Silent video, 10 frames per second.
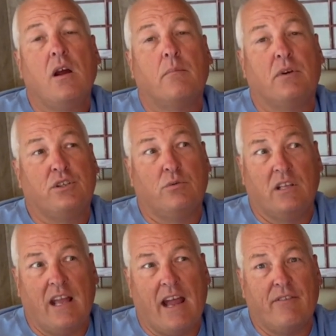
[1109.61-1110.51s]
but you
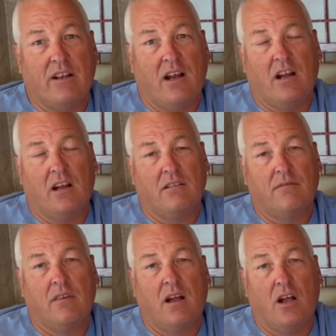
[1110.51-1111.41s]
wouldn't have an
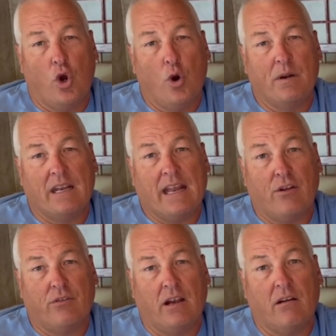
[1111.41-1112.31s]
open
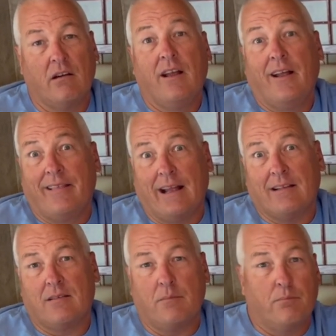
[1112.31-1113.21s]
account there. That's
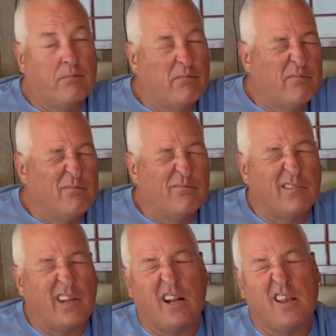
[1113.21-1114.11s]
the
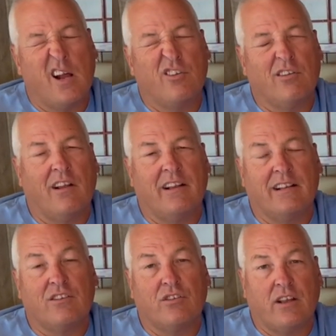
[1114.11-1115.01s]
kind of the underlying
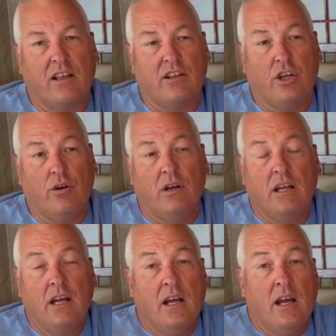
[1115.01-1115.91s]
that they're telling you.
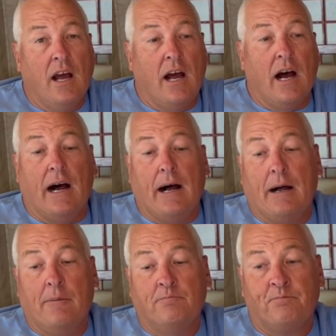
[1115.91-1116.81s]

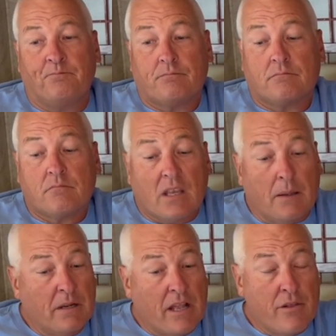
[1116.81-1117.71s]

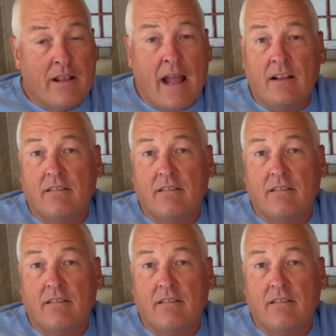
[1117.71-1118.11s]
But other than that,